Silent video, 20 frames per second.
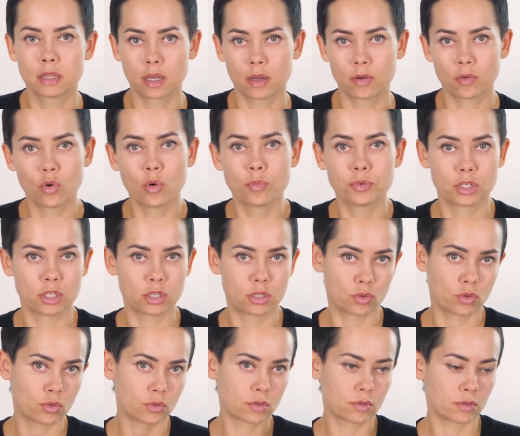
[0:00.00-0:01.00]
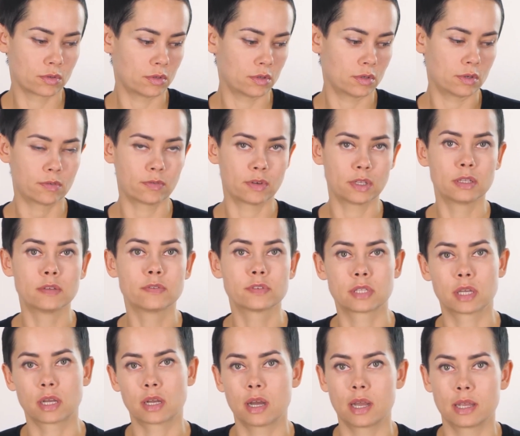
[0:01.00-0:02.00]
and look at the general tone of
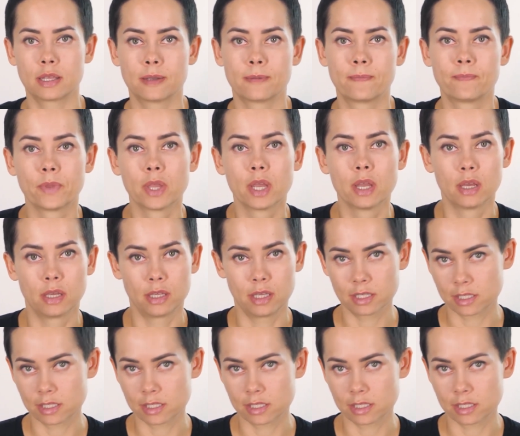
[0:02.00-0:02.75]
water in the glass.